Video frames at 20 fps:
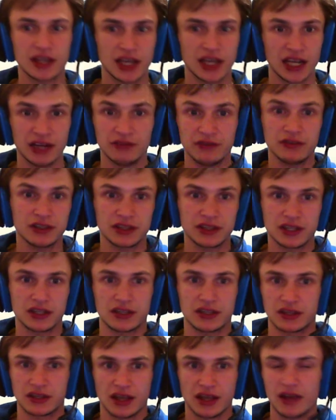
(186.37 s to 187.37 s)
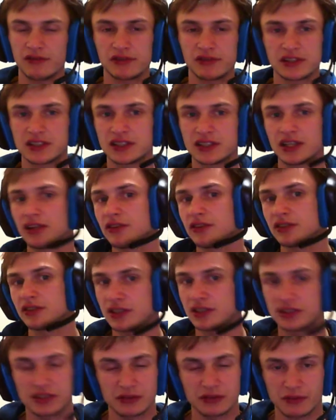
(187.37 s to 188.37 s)
Every single
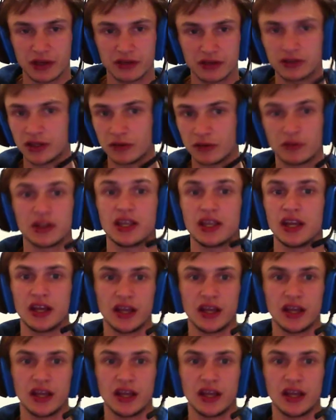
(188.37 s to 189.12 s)
system out there would get